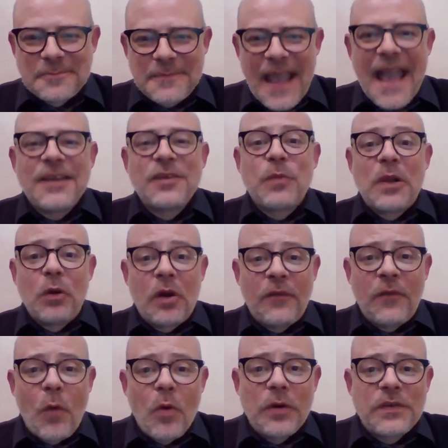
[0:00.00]
And we look
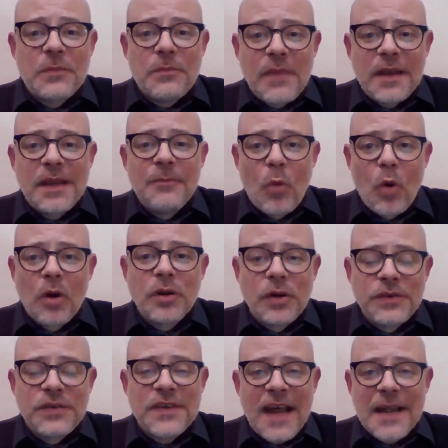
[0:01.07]
forward to many more
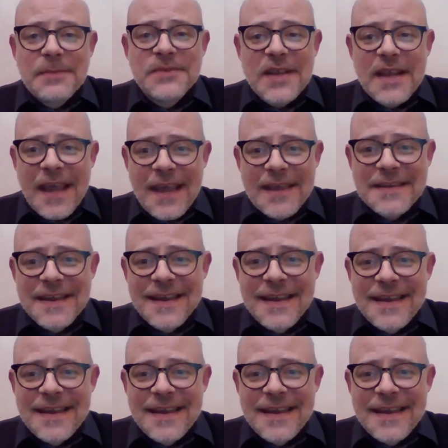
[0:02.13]
good times ahead